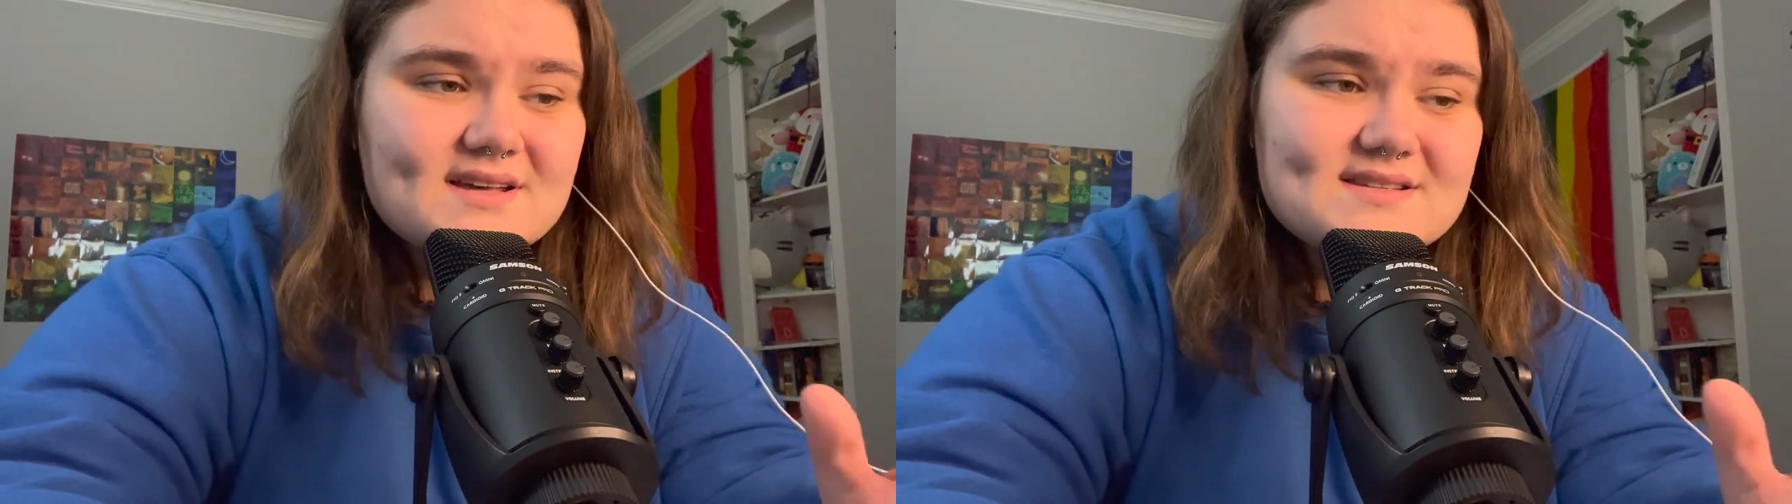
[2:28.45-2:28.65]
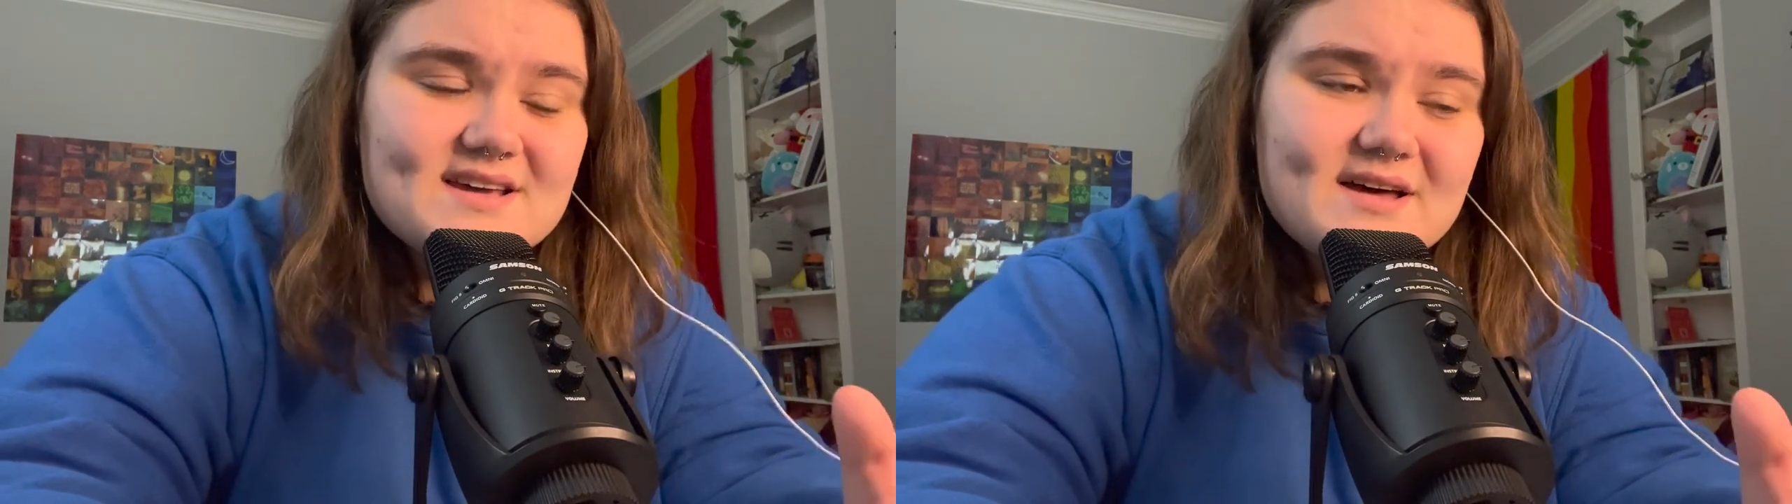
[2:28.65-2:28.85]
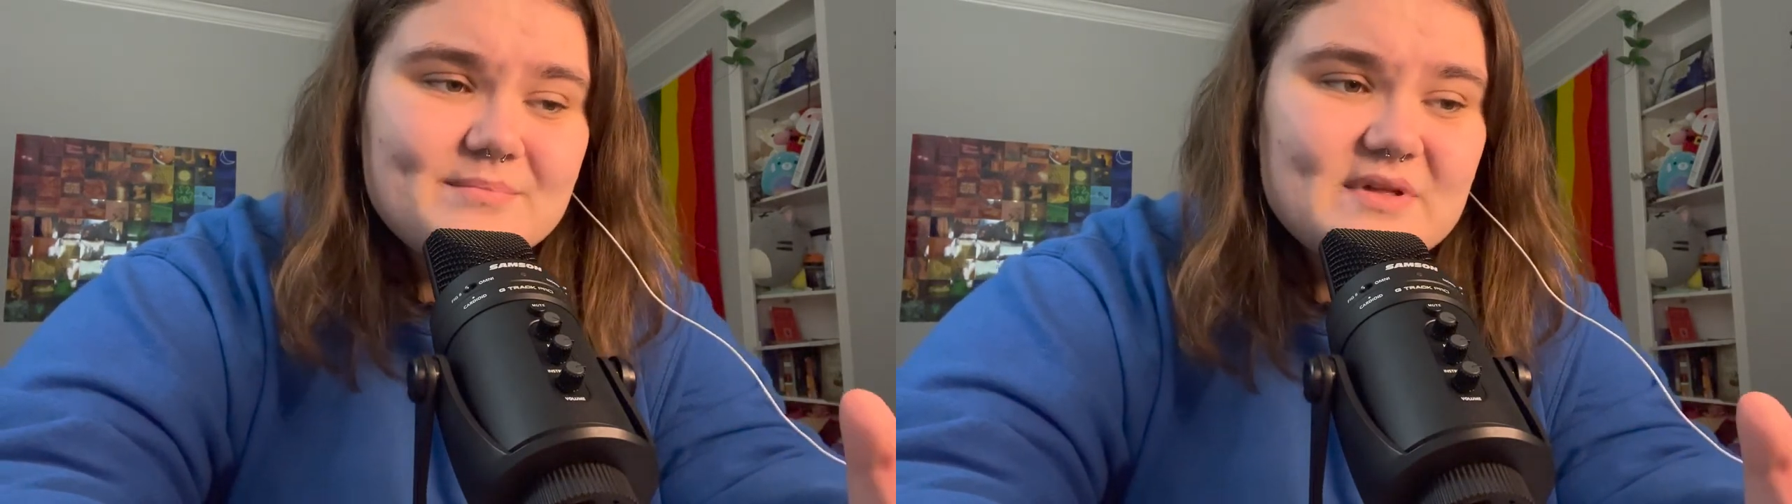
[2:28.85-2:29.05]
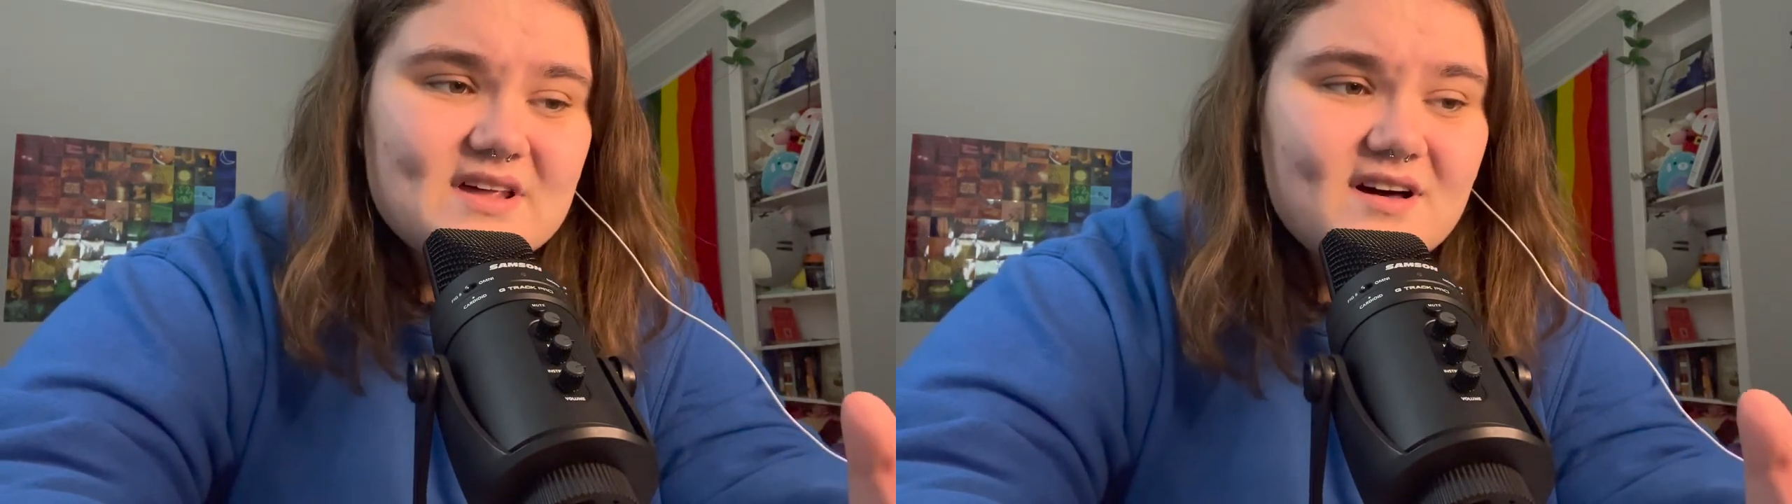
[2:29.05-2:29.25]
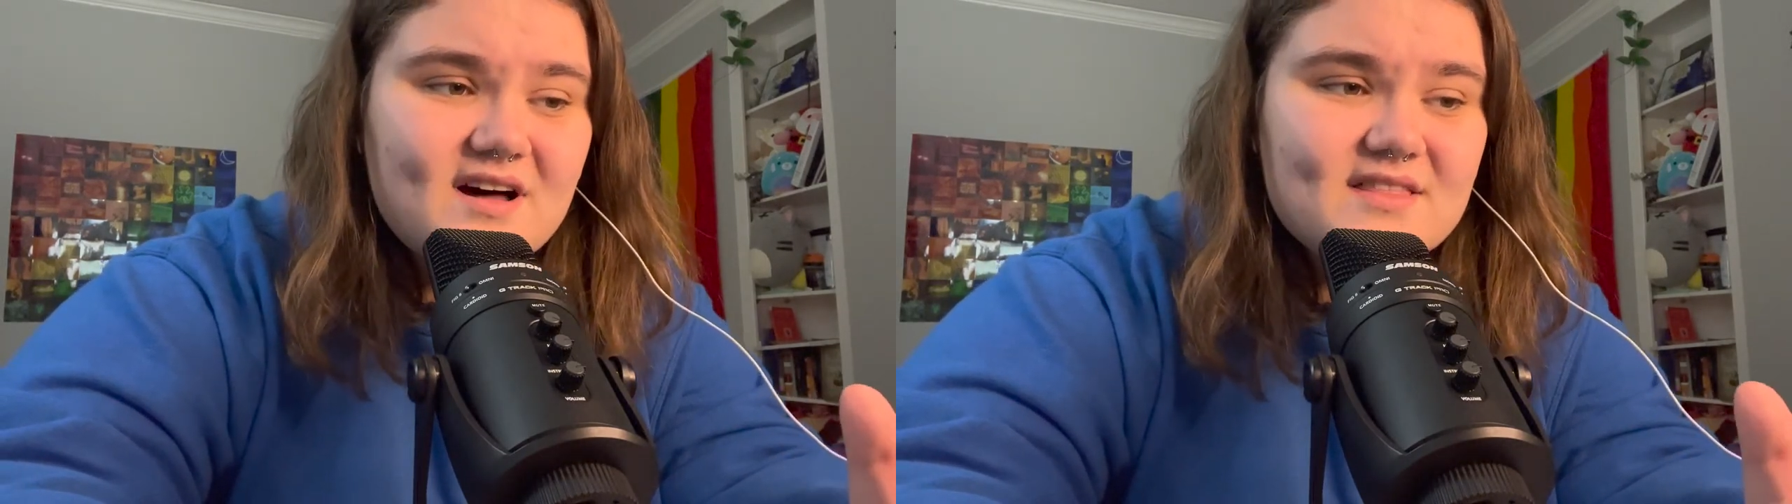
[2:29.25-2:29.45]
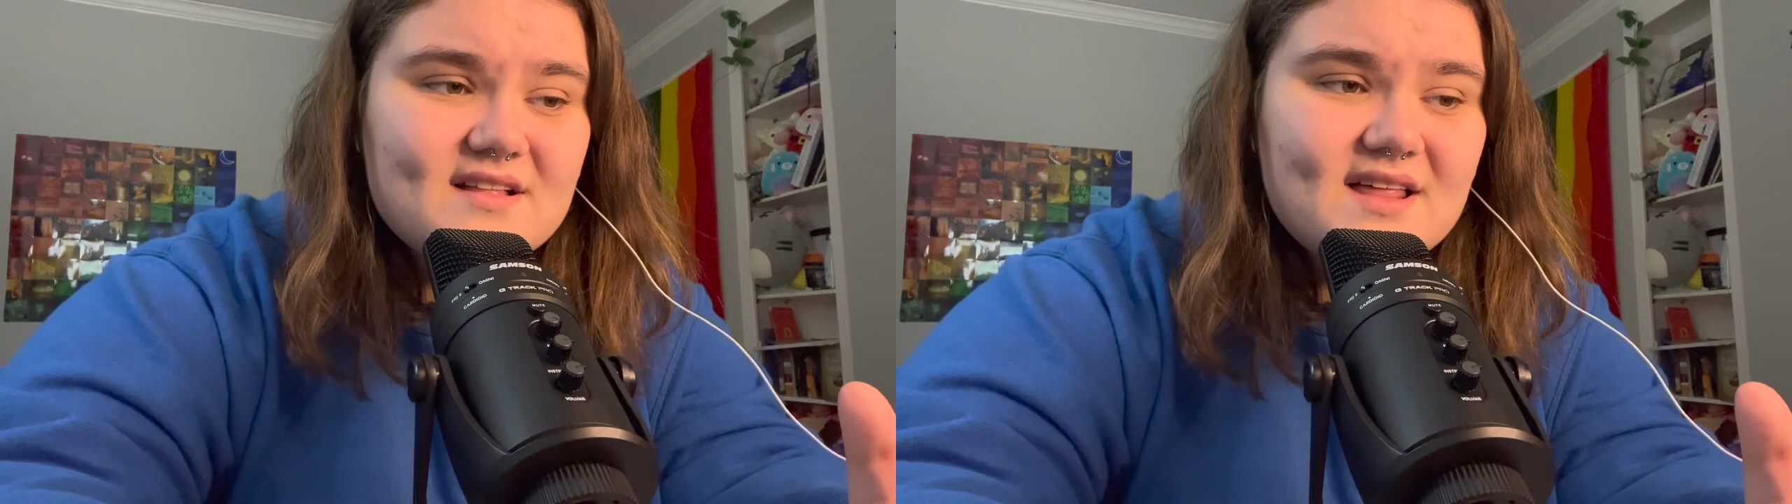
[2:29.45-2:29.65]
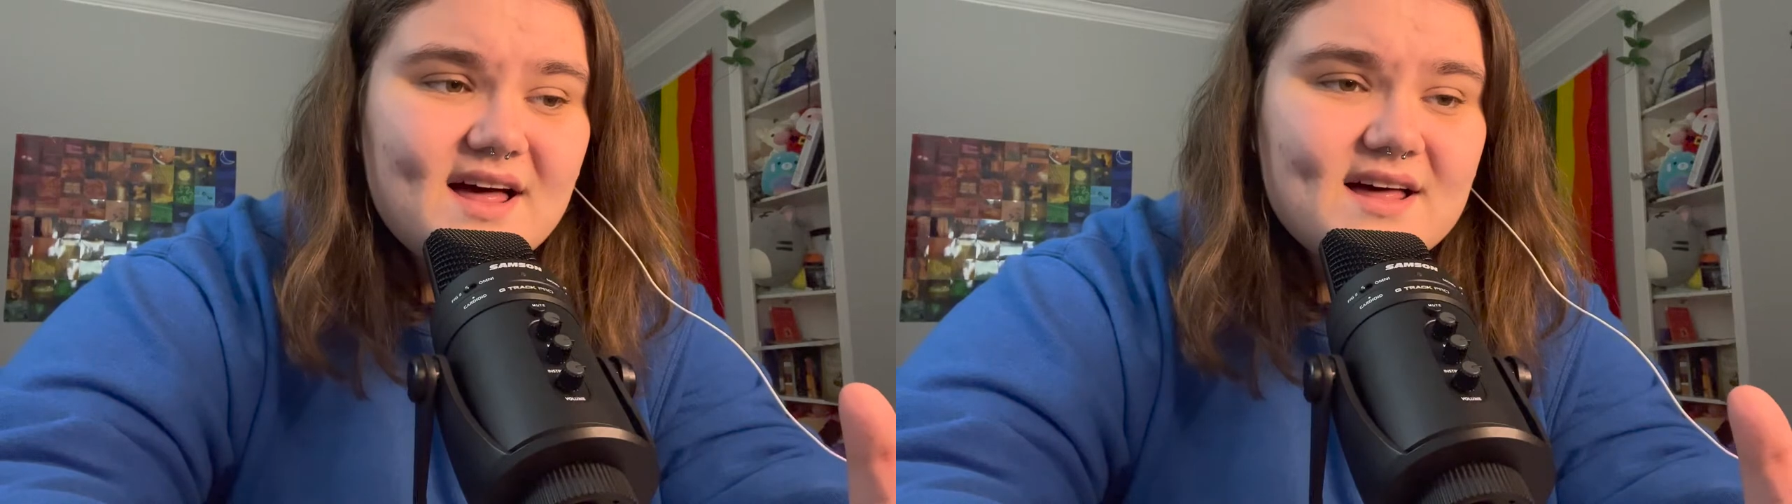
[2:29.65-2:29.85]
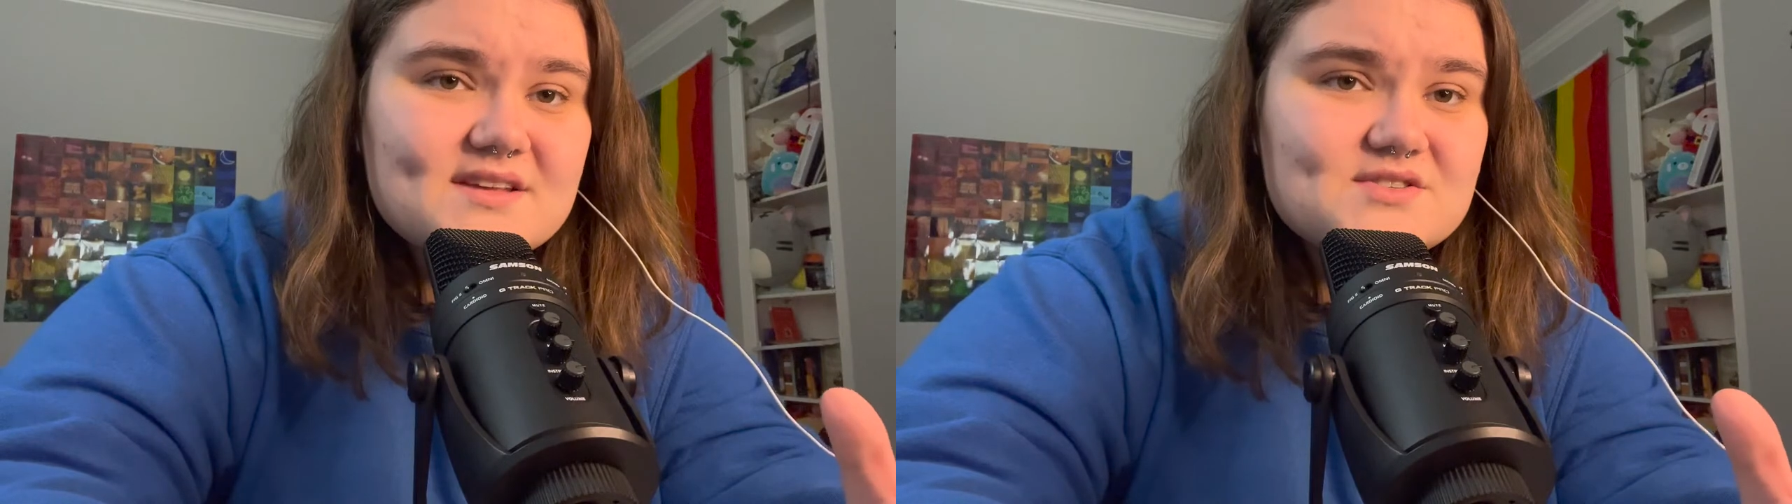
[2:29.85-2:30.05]
stepping on the
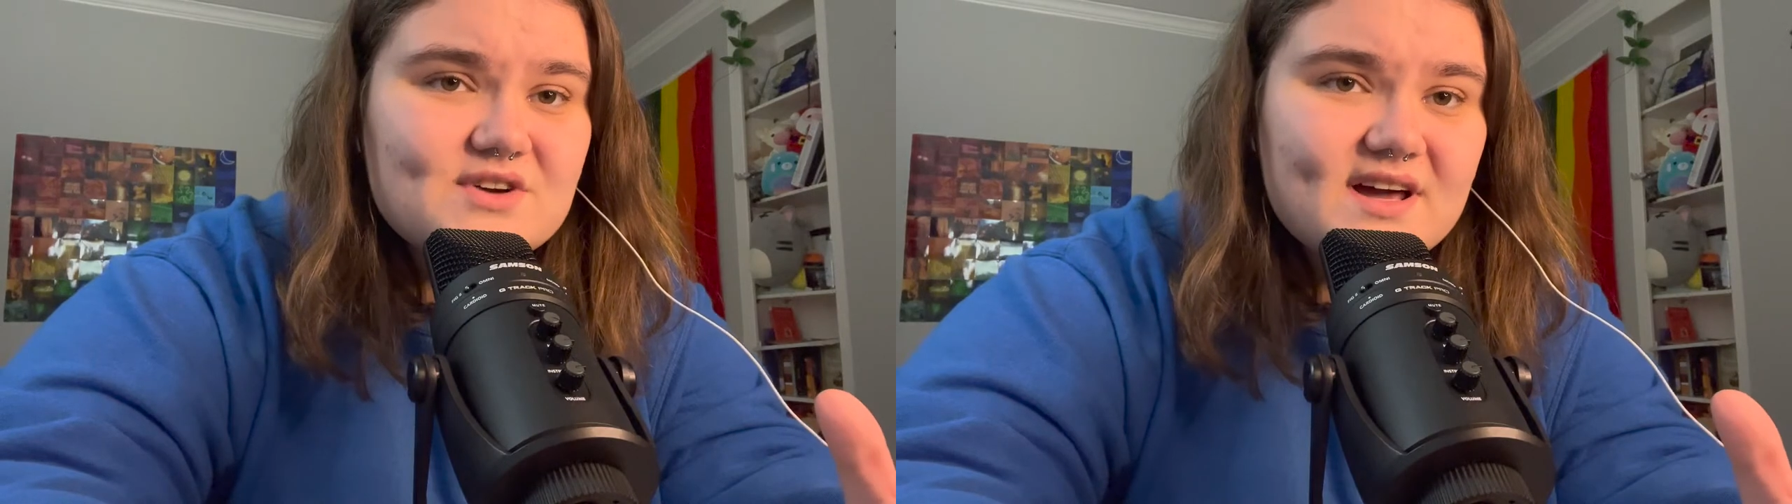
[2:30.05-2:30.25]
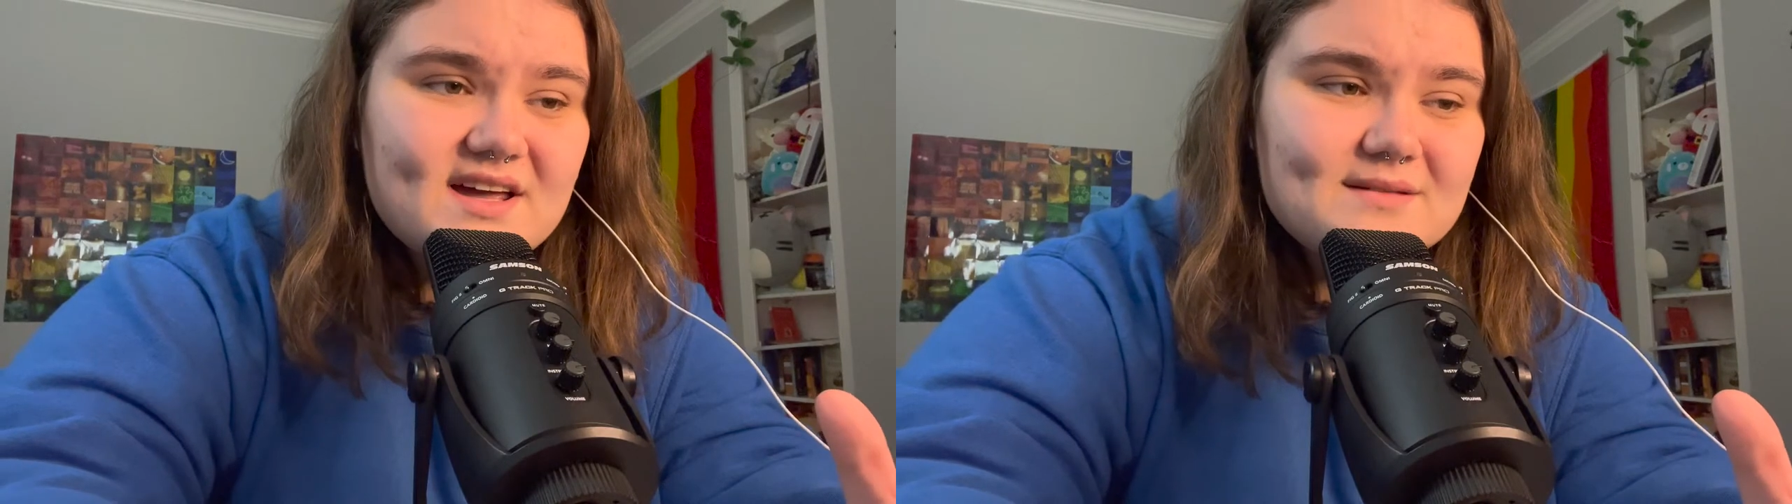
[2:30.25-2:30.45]
last train,